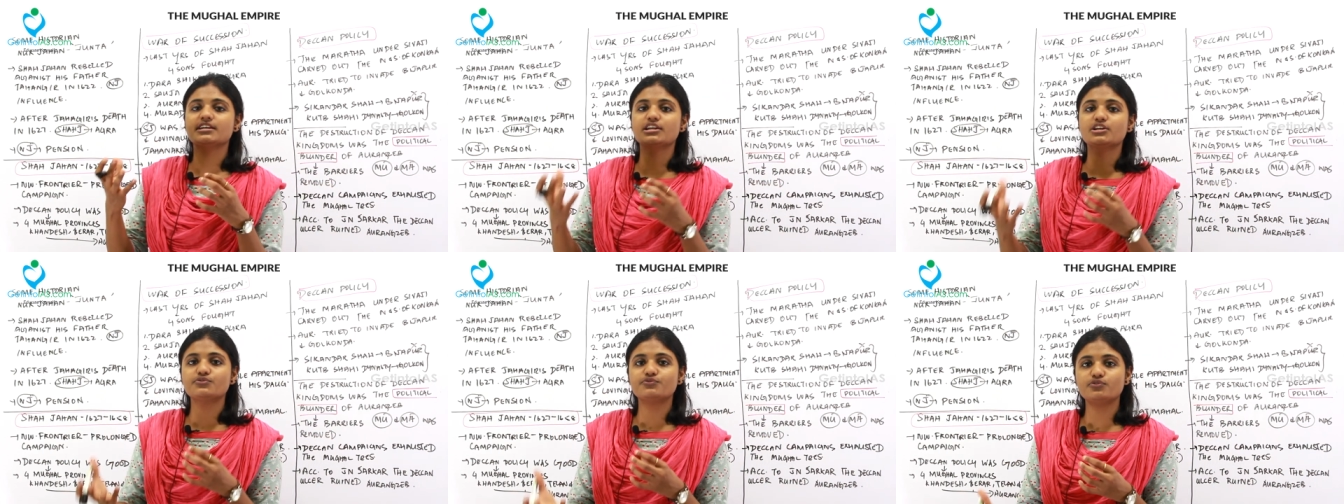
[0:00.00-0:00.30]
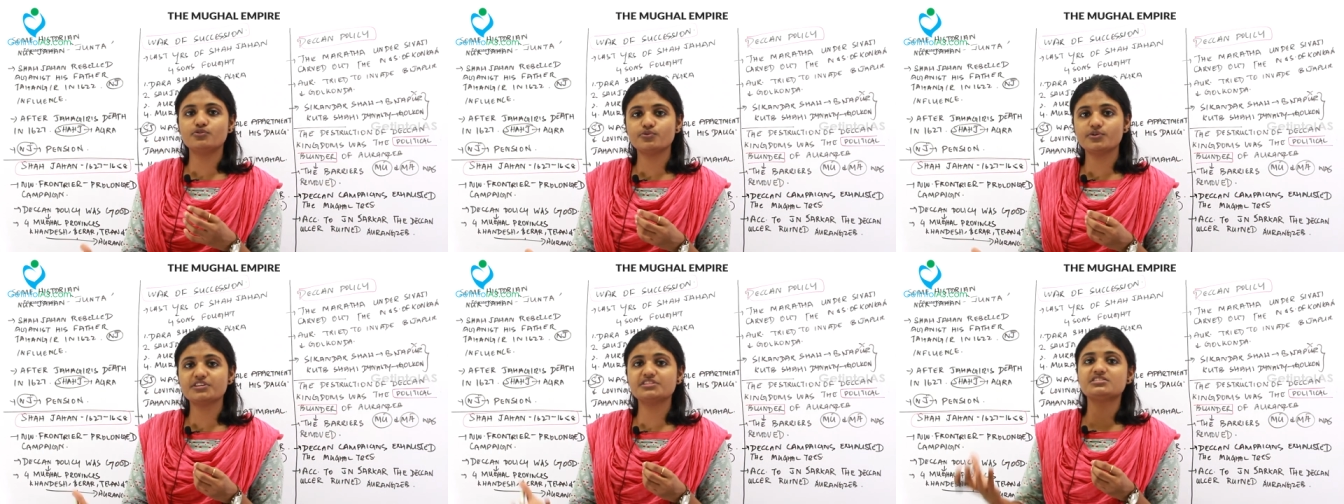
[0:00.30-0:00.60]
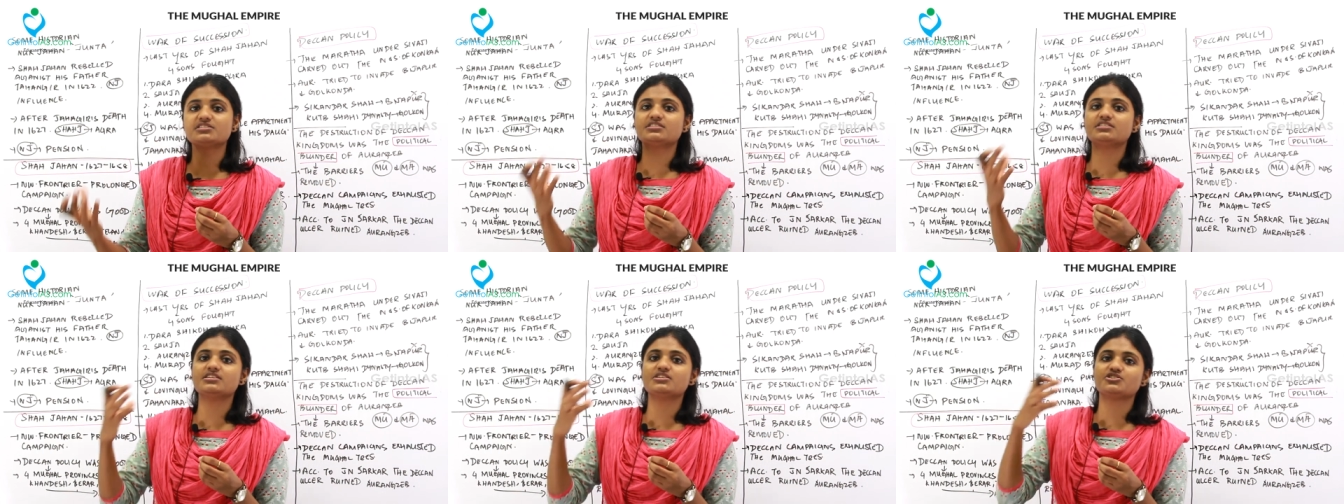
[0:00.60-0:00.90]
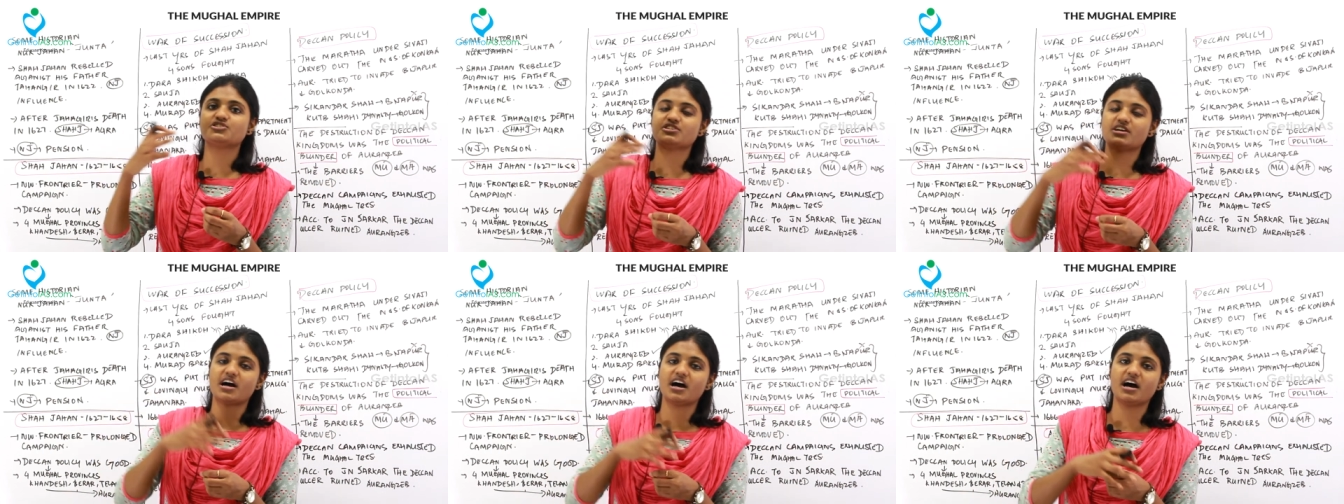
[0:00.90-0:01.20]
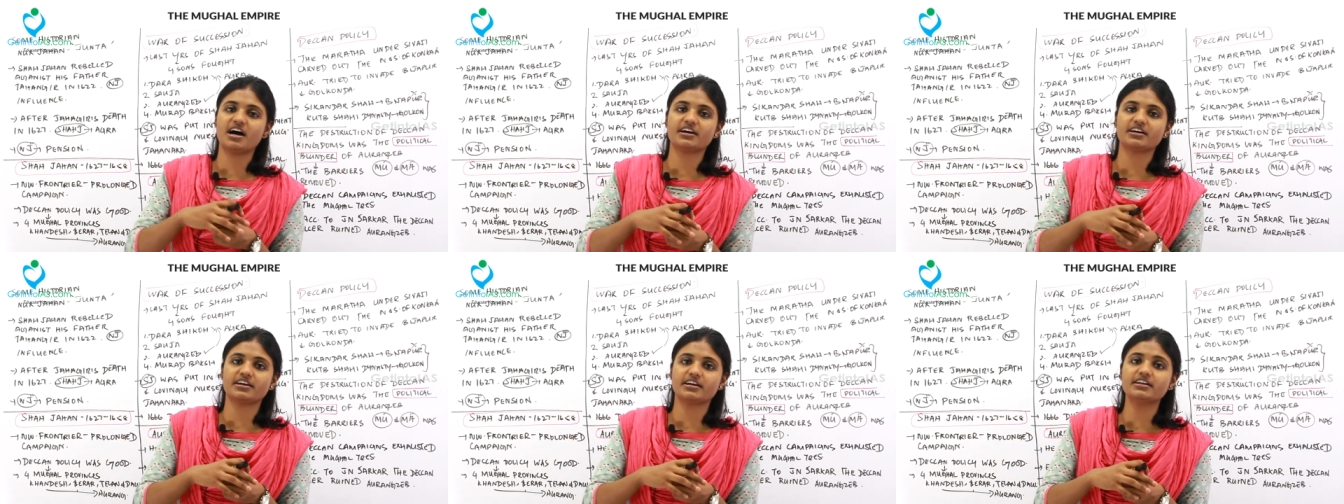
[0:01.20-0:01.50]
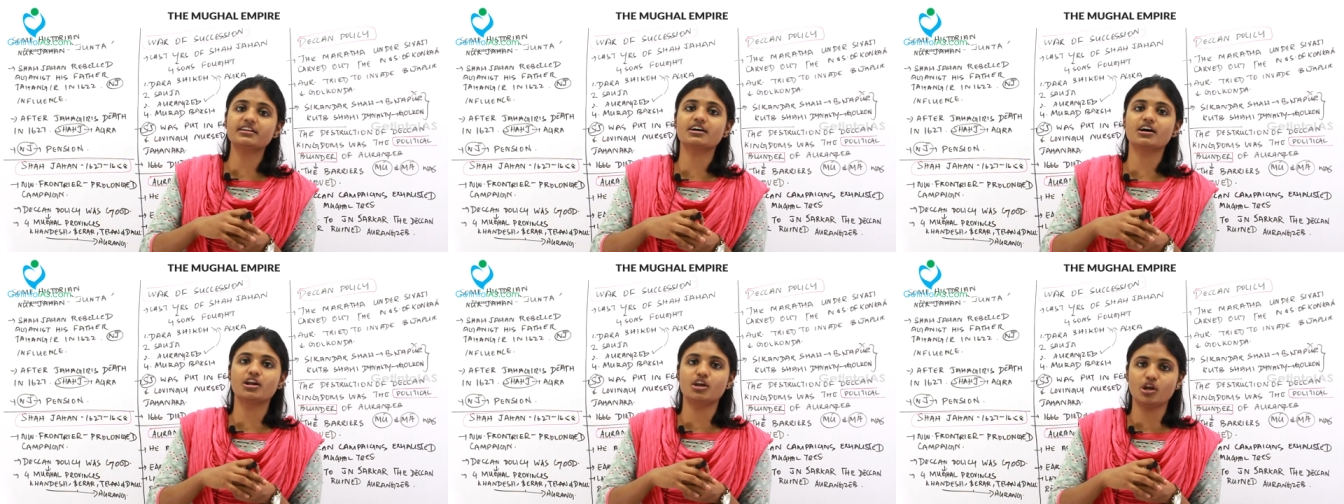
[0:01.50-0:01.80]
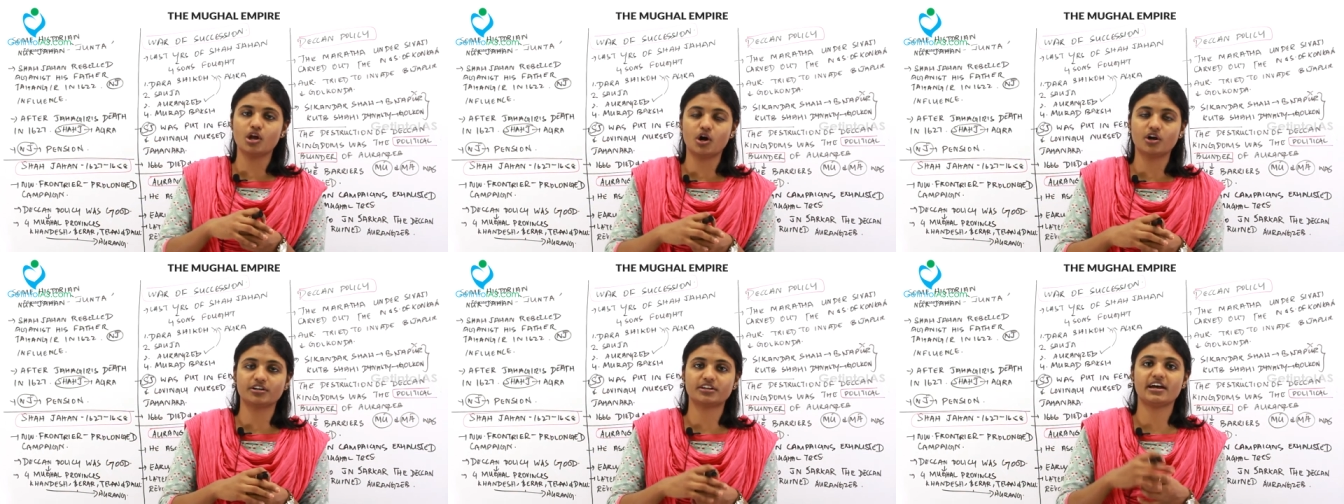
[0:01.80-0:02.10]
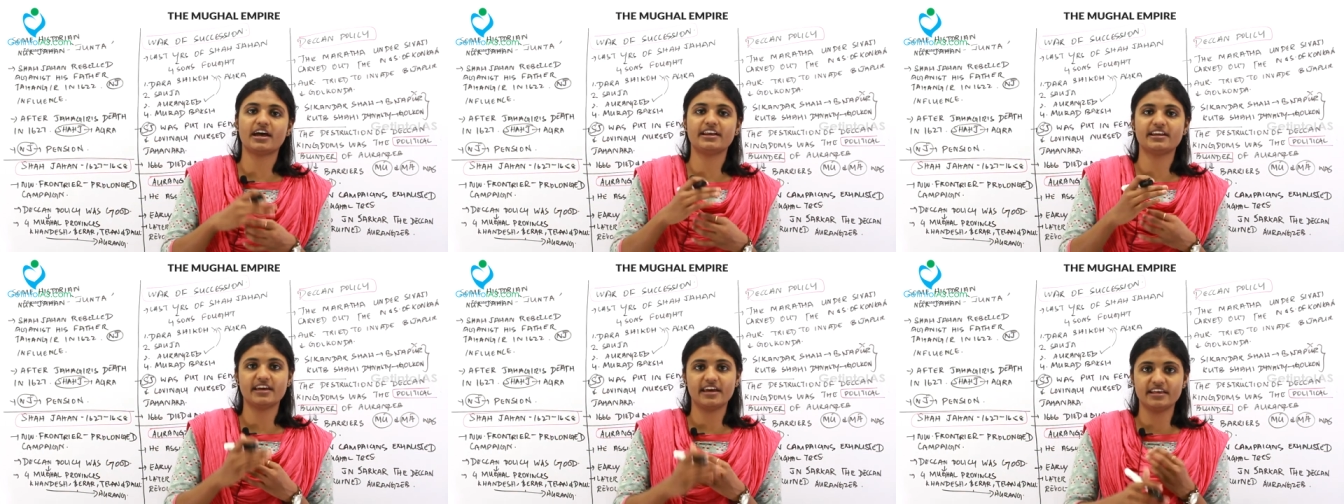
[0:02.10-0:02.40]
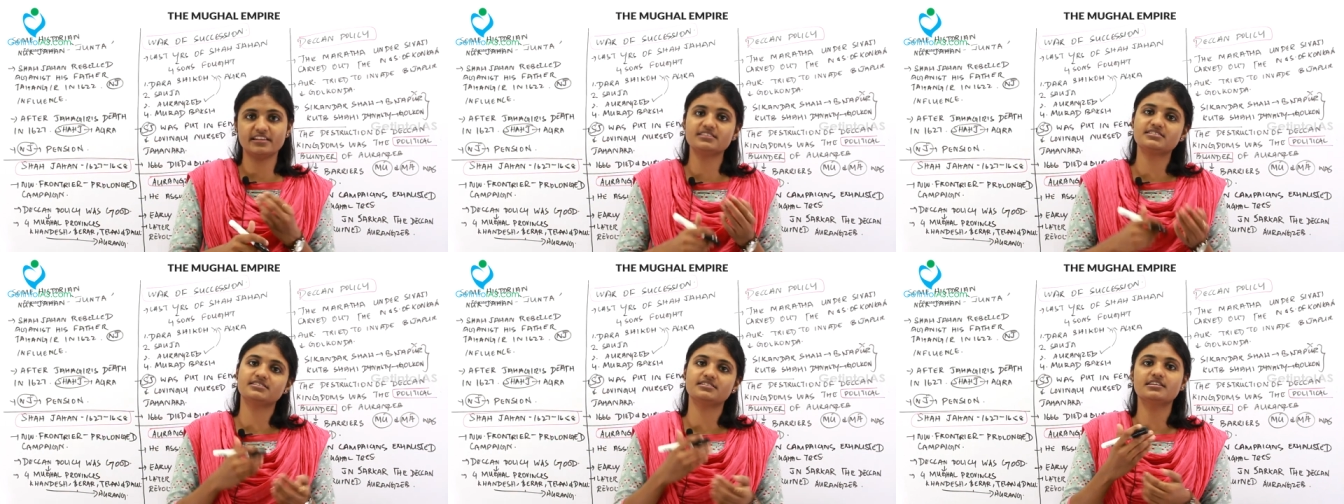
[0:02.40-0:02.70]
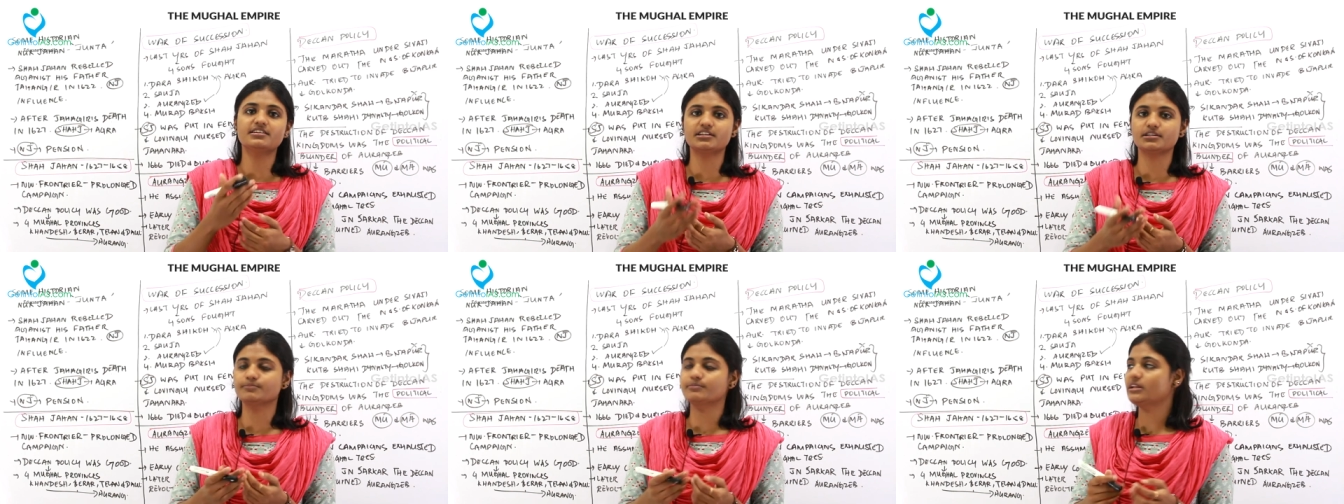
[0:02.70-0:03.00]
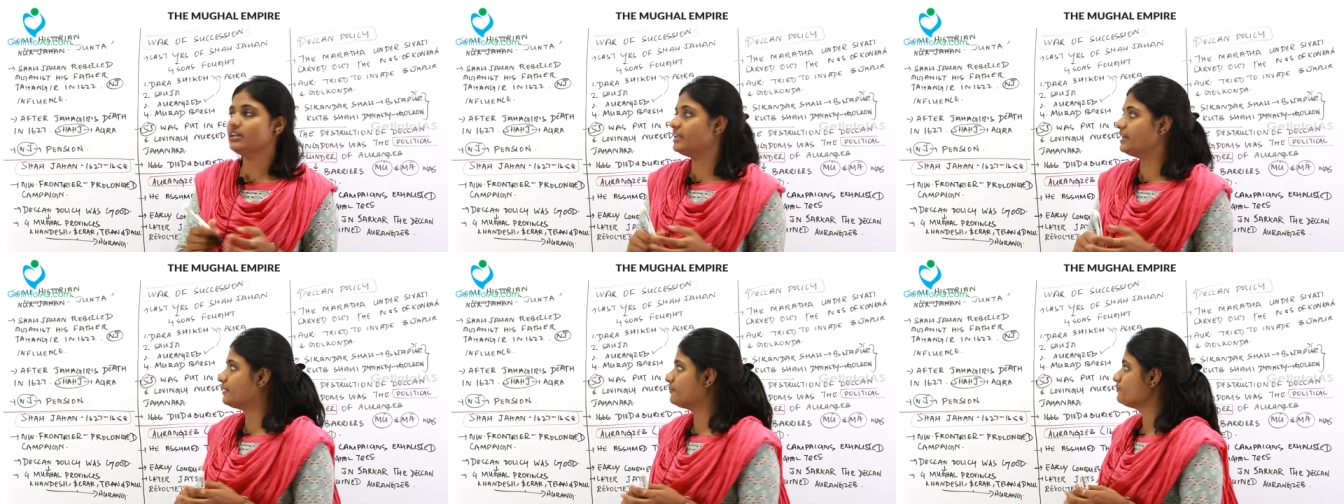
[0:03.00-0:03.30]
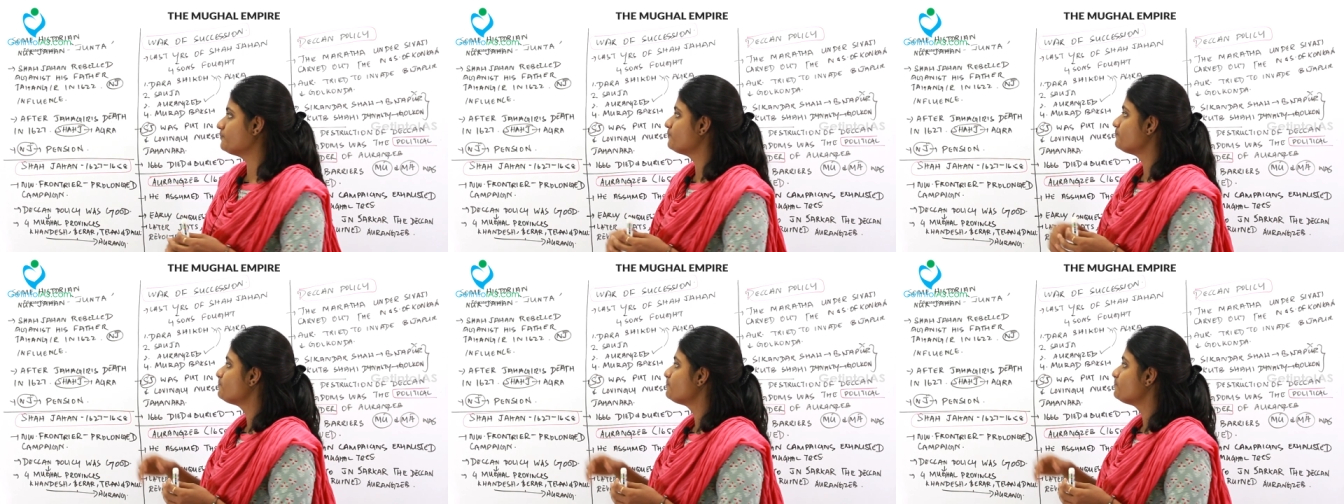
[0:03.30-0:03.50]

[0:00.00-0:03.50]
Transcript: influenced Jahangir a lot and hence the rebellion.